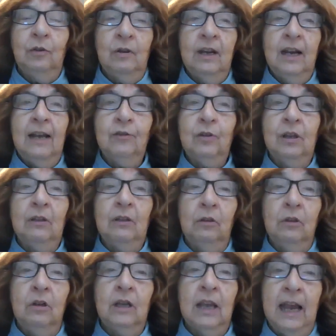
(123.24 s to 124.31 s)
you can actually
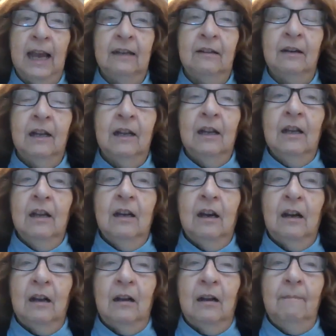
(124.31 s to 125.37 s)
look at
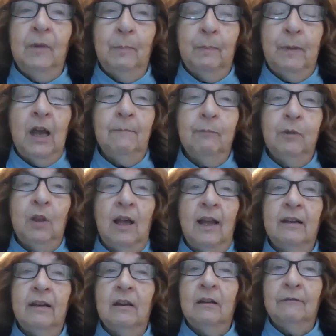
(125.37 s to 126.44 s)
um, the
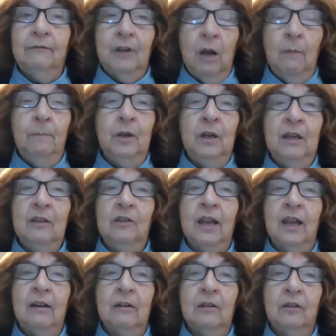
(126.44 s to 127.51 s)
pipeline of companies
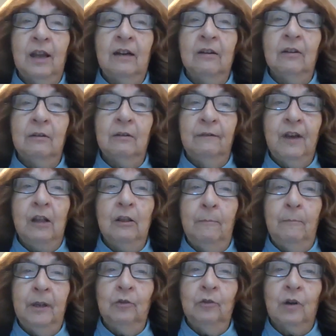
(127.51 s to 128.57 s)
that are that are
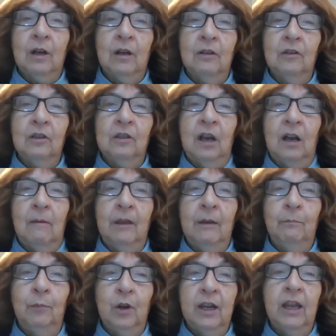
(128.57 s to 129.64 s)
developing drugs um,
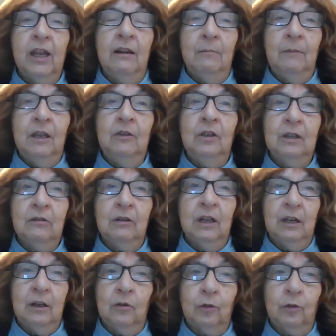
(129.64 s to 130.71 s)
and bringing them into
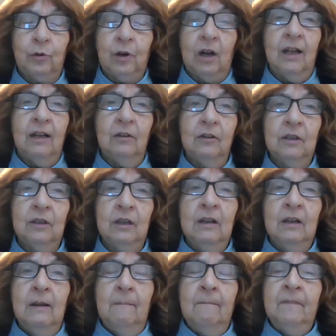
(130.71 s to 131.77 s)
clinical trials.
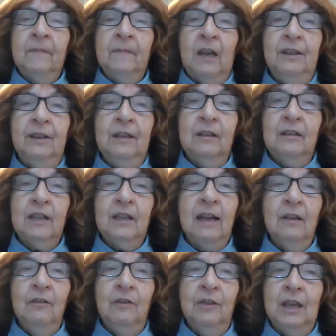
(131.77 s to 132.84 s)
I think the
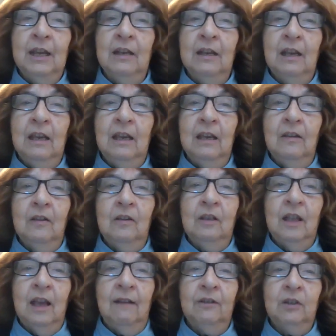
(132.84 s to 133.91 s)
second thing is
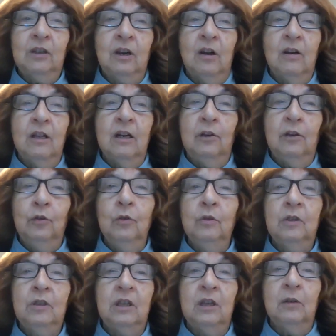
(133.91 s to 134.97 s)
they've started a new
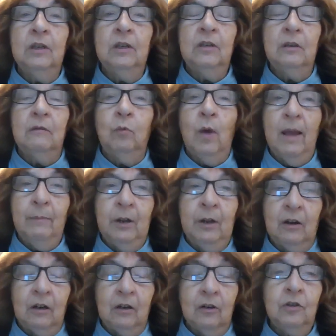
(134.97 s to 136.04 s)
series of
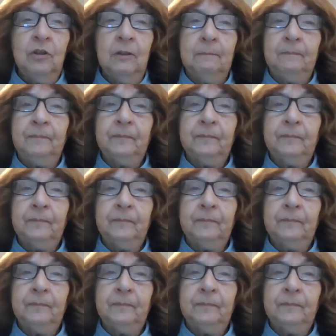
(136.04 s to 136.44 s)
webinars